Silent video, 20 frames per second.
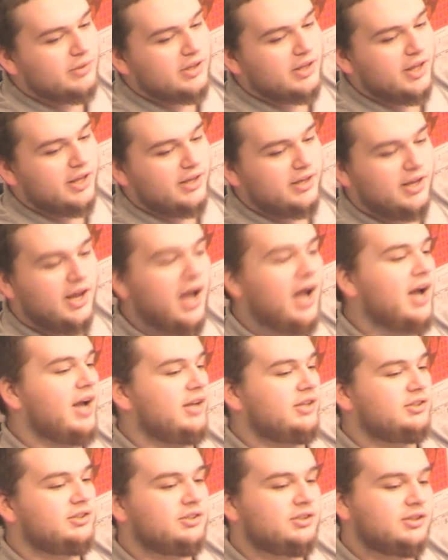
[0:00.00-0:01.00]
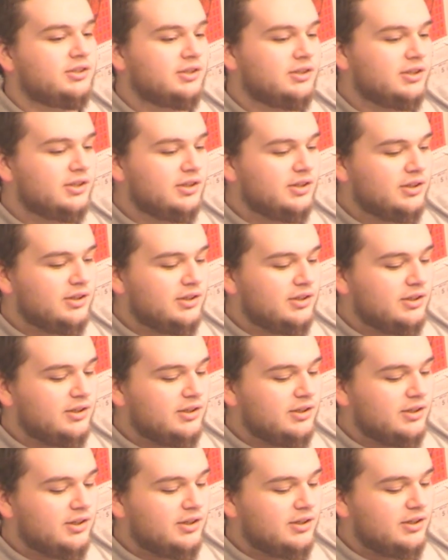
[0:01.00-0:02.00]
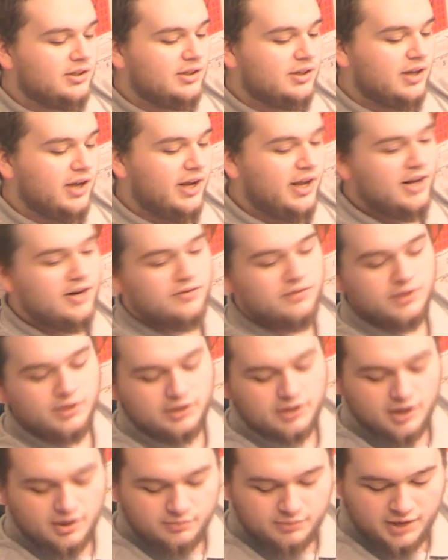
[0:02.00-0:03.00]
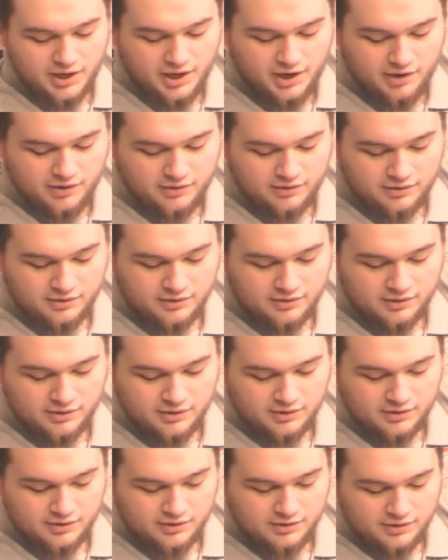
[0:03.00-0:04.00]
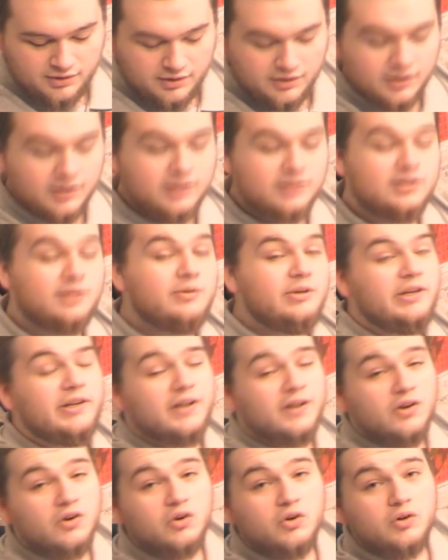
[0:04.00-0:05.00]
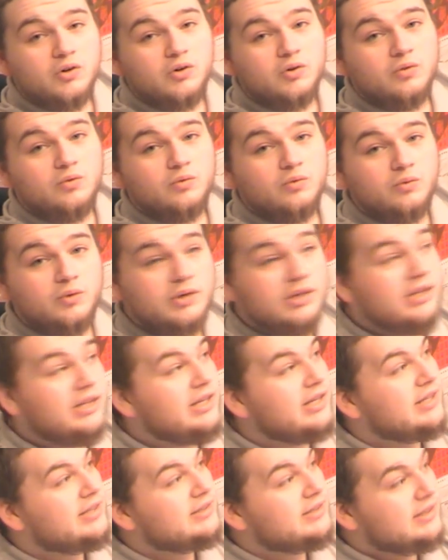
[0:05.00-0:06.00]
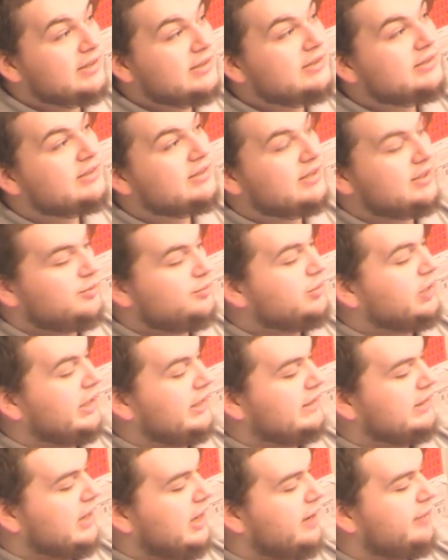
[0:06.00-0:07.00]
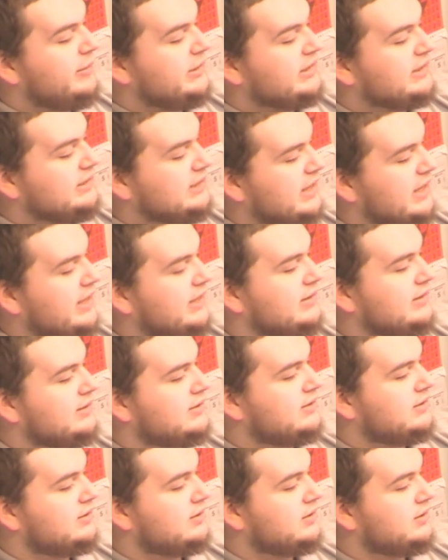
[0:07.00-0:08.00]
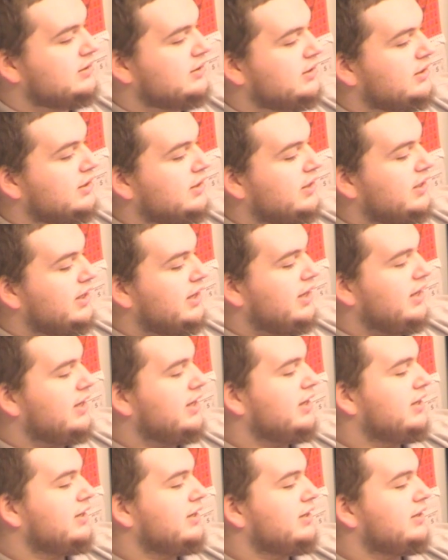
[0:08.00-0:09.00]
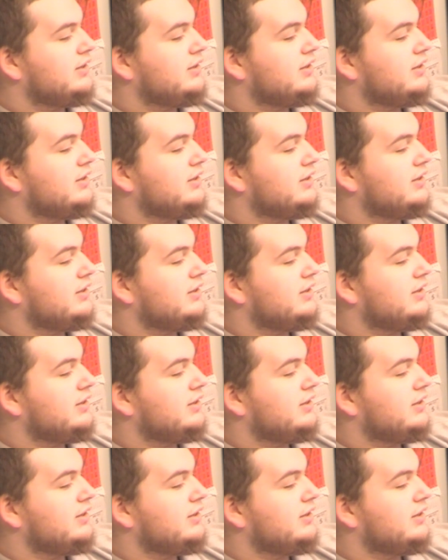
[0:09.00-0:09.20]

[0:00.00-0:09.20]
be like, gosh, I kind of feel dumb now. Because, I mean, really, it does seem like common sense. And